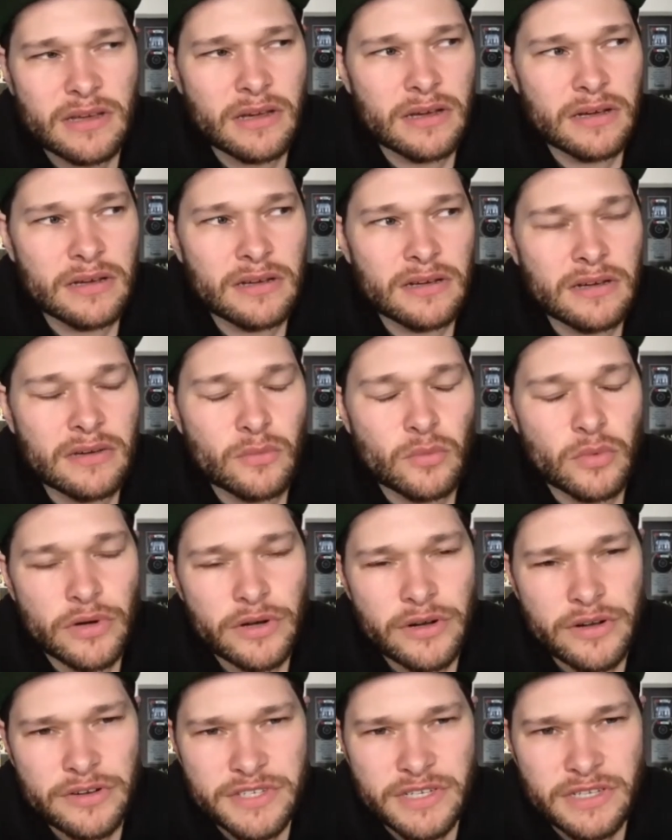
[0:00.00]

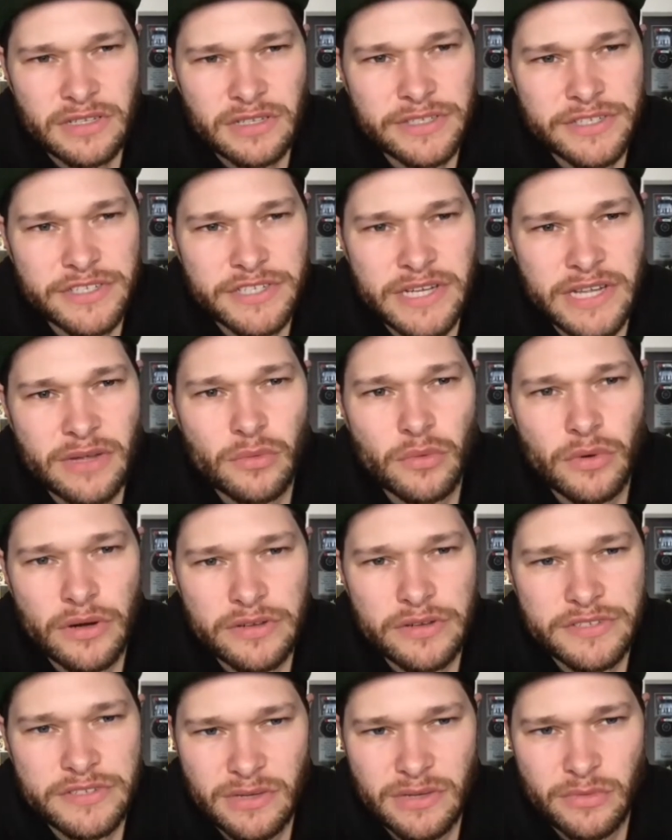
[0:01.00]
words, cliche
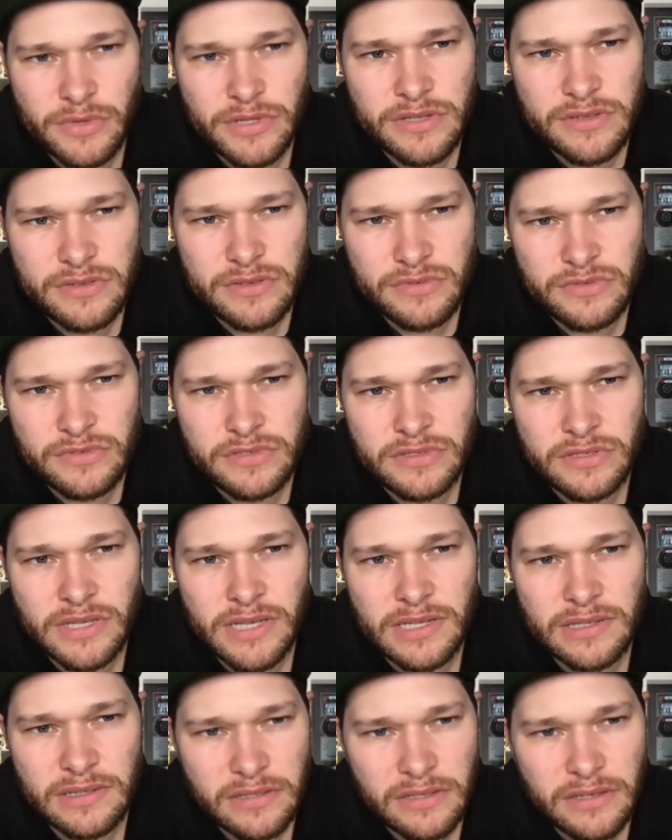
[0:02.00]
words that we use,
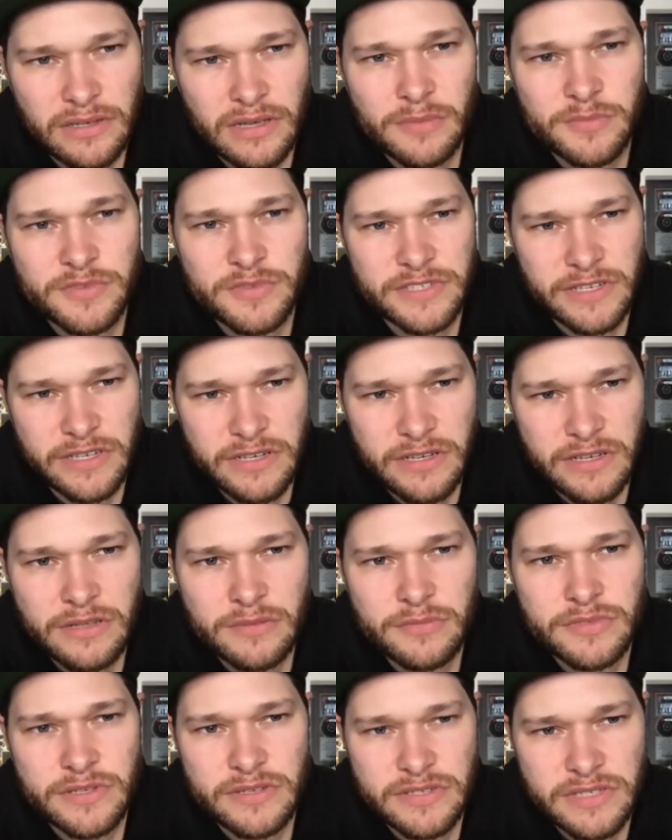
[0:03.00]
and look up
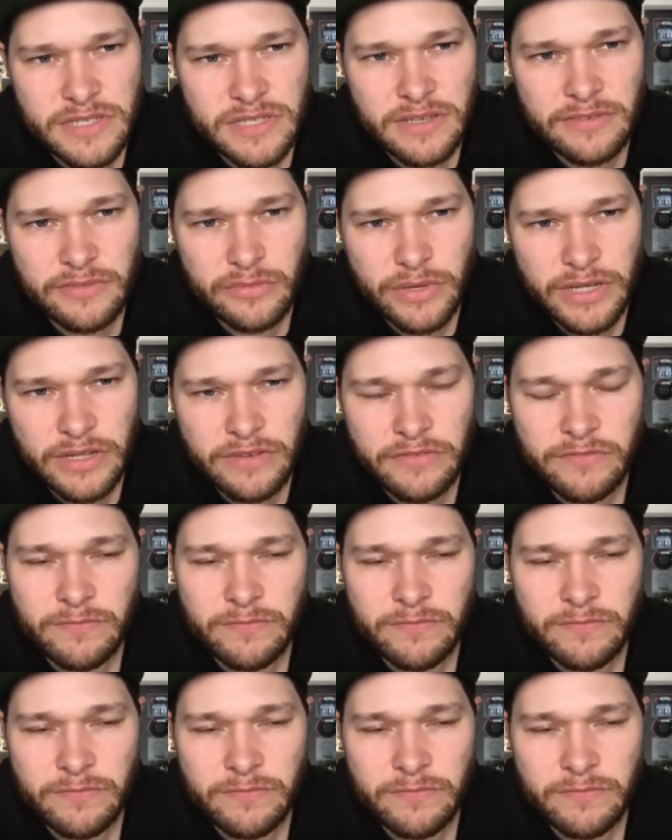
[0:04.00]
synonyms to see if we can,